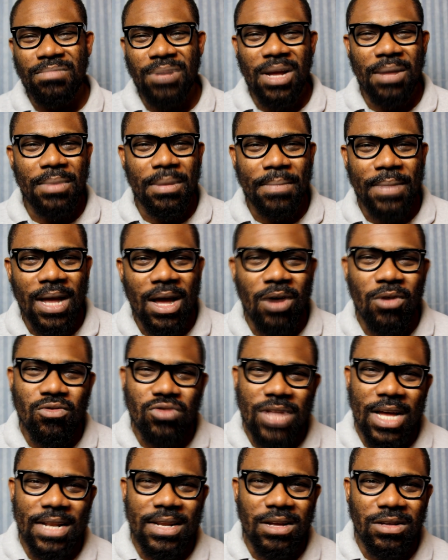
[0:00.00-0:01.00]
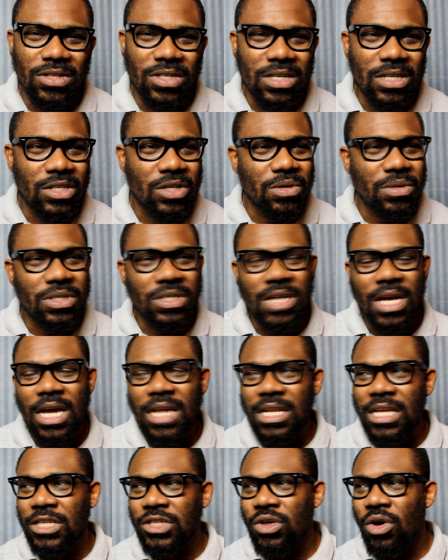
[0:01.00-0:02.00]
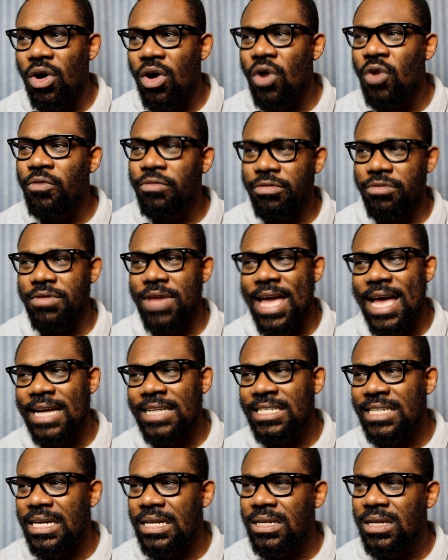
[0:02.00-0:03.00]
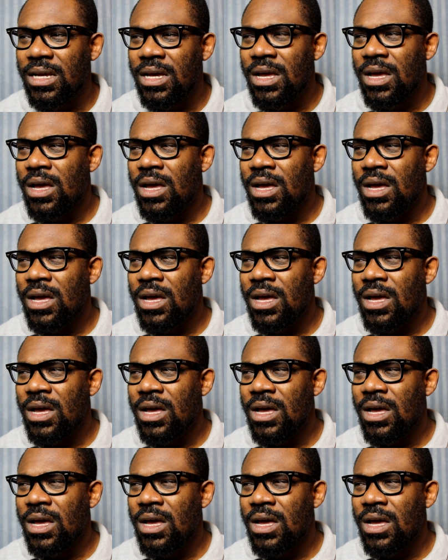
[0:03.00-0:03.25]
blah, blah, blah, all that nonsense, who's saying he's overreacting.